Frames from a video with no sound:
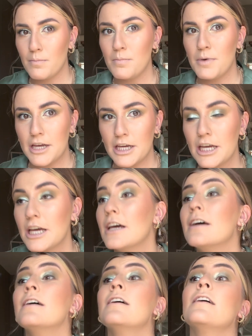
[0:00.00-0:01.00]
Big.
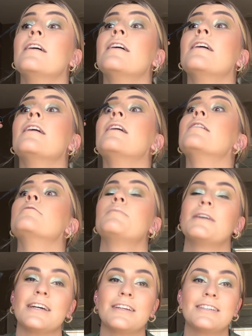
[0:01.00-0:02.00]

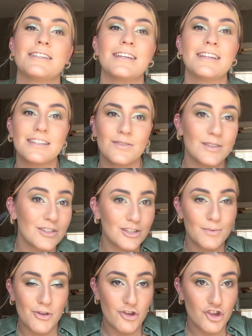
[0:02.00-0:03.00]
But, and this one's so
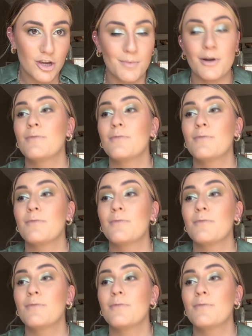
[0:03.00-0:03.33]
much cheaper.